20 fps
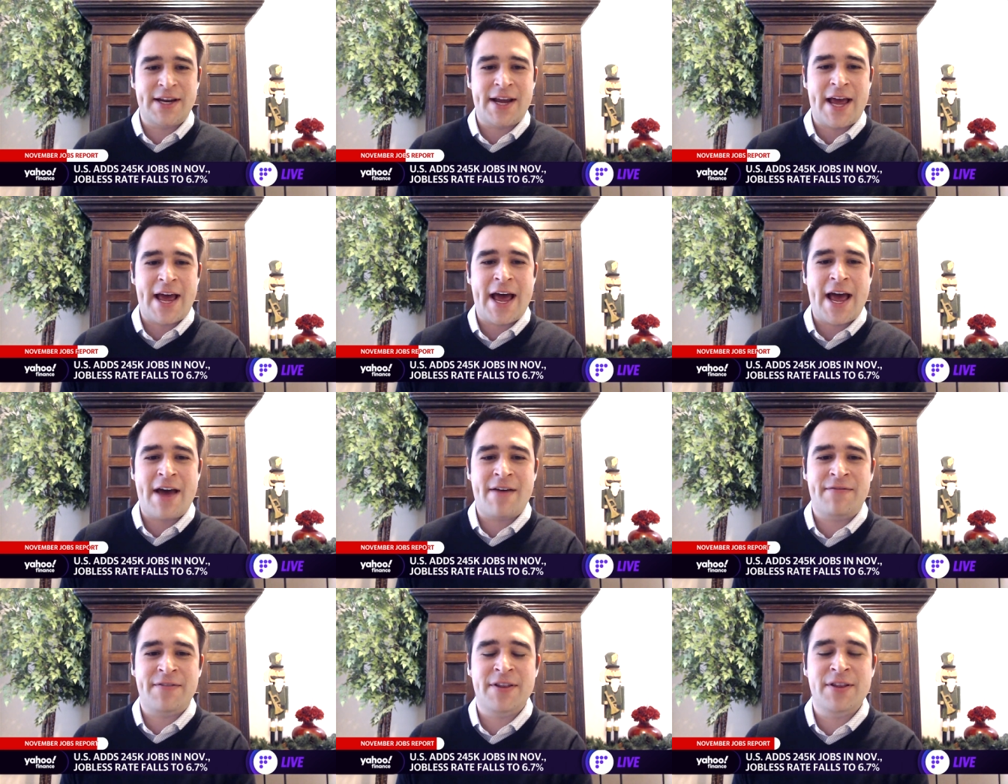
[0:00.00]
than
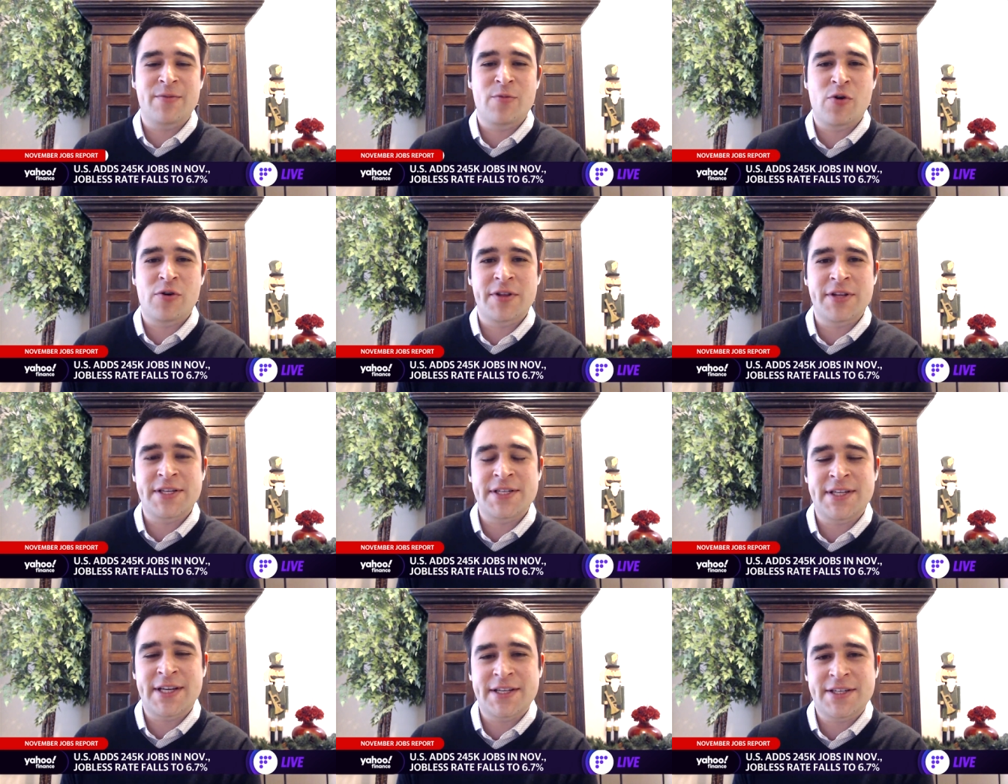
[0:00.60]
half in the
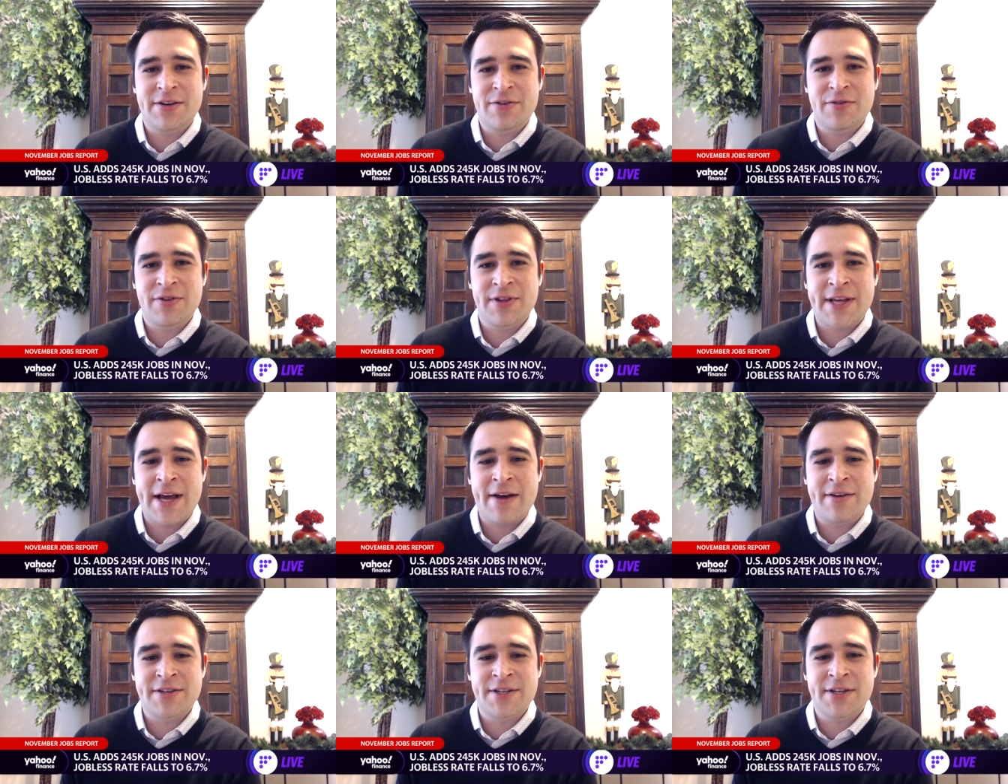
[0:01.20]
more than
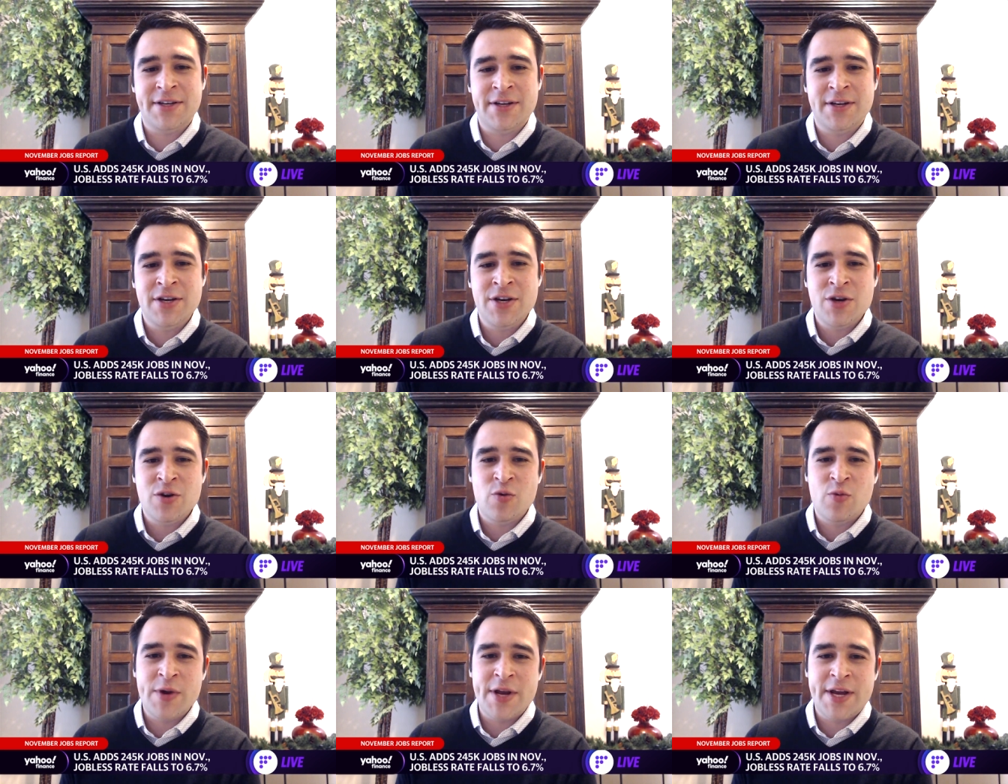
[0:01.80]
600,000
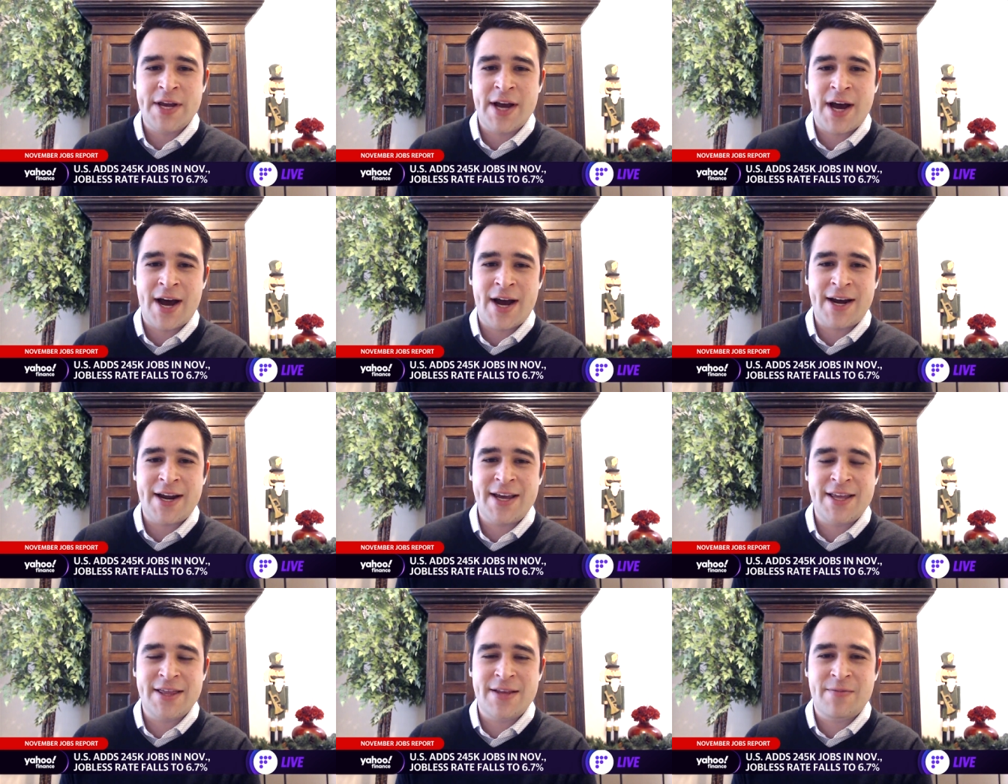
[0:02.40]
we
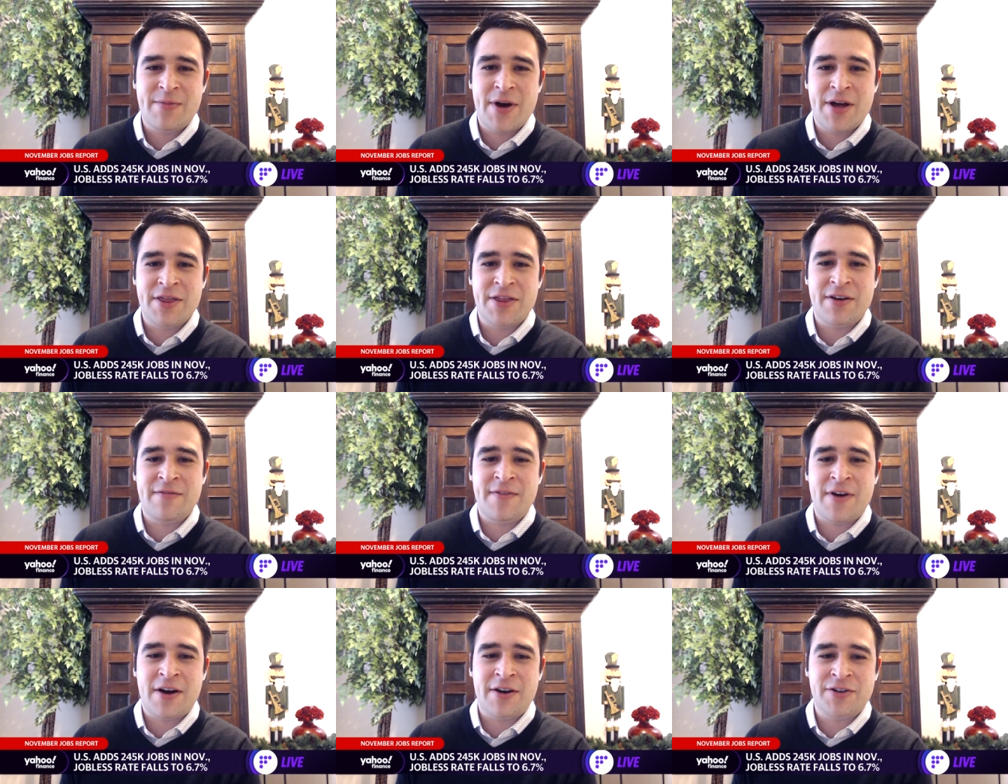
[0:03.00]
got in the month
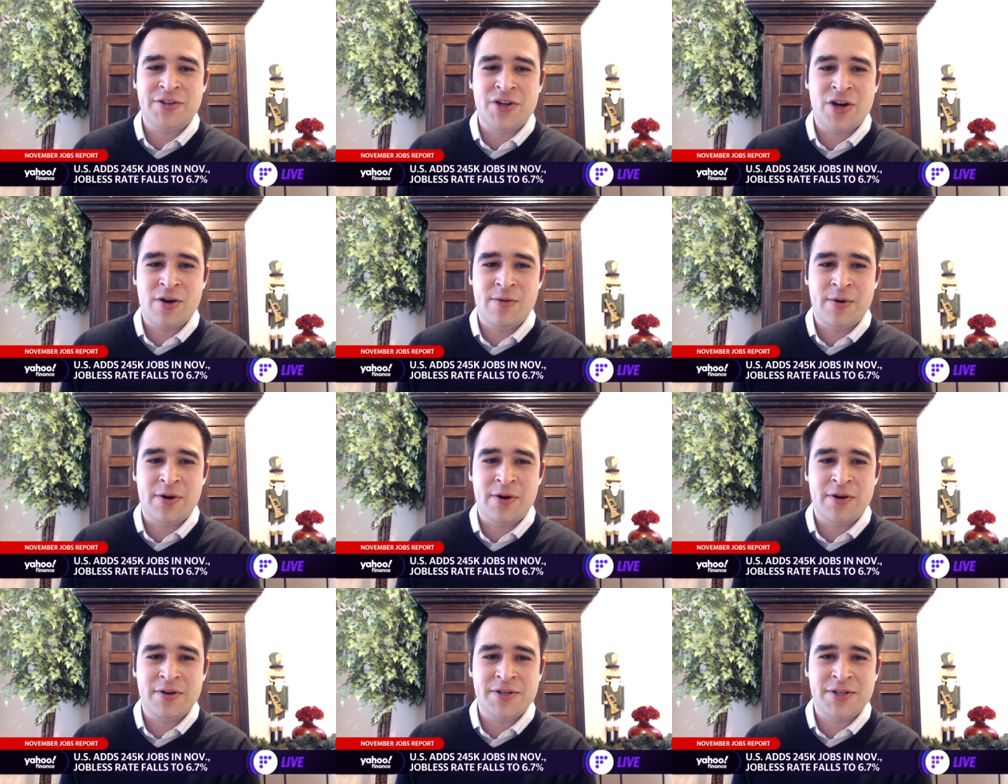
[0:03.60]
of October.